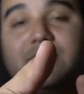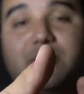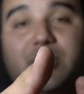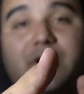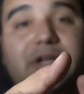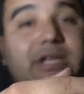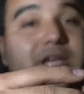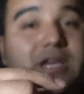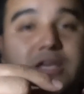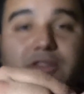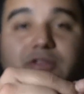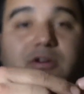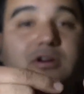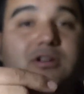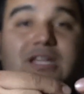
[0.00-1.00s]
the body.
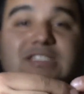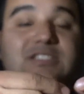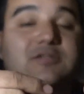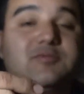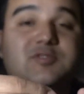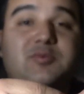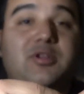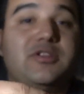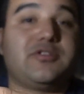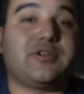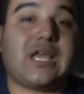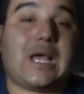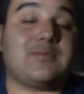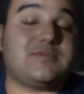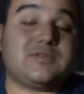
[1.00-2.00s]
There are like some small little
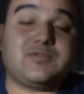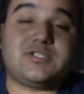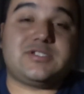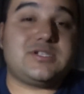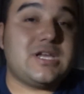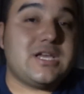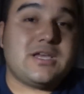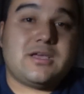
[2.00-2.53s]
gaps which